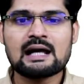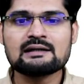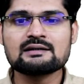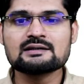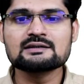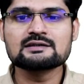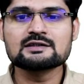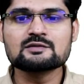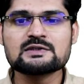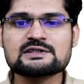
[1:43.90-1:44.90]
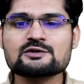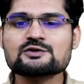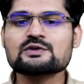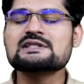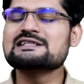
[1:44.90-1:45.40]
And here the term is used
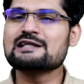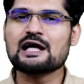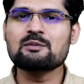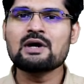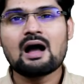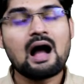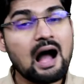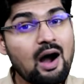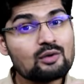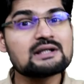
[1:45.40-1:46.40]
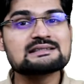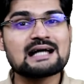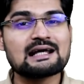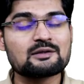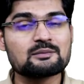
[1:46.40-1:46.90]
to describe how
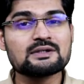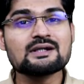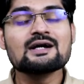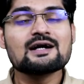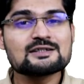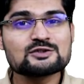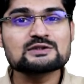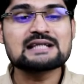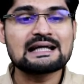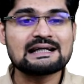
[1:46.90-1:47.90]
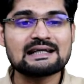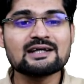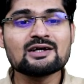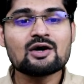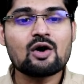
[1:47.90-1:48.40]
desirable a
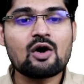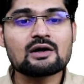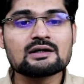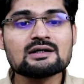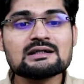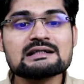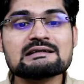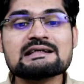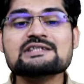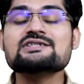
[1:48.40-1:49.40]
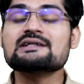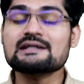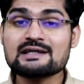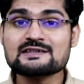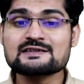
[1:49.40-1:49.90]
society or a region
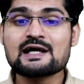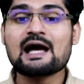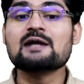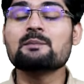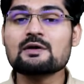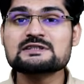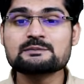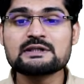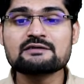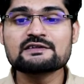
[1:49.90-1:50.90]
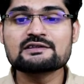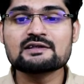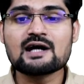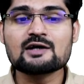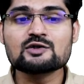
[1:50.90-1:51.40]
is and possibly with
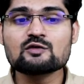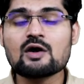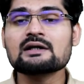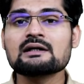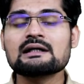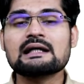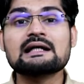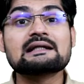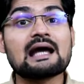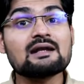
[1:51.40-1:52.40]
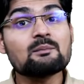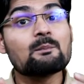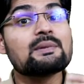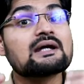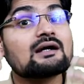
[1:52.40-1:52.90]
regard to what it can
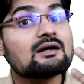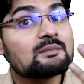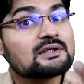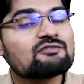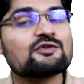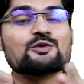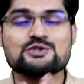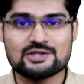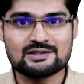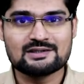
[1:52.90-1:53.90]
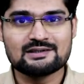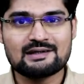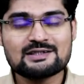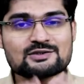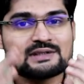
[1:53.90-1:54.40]
become in future
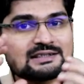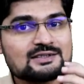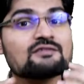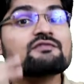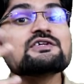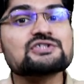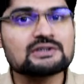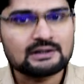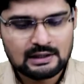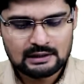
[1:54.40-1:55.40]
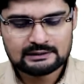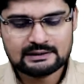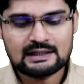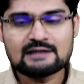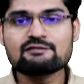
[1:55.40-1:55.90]
right? So that's our vision.
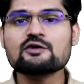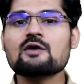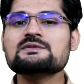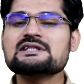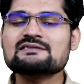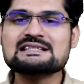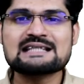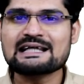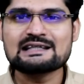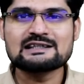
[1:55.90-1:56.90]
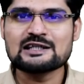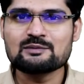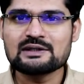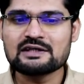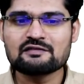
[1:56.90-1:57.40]
Then if you observe the second theme
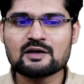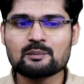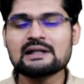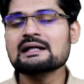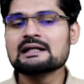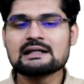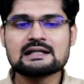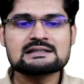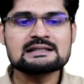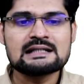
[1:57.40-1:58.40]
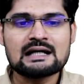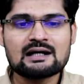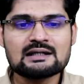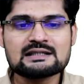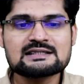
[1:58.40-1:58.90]
in development is a
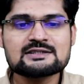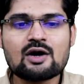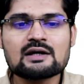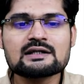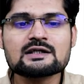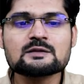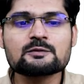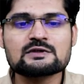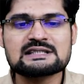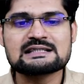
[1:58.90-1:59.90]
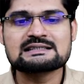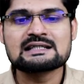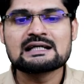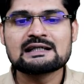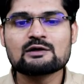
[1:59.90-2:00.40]
historical process.
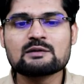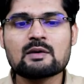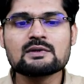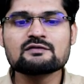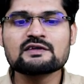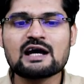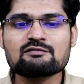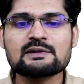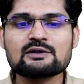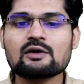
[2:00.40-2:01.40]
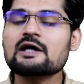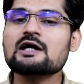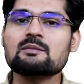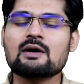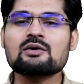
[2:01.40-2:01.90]
Now remember we have been talking
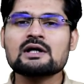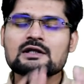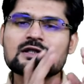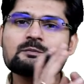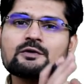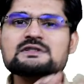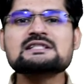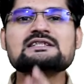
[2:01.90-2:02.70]
about the process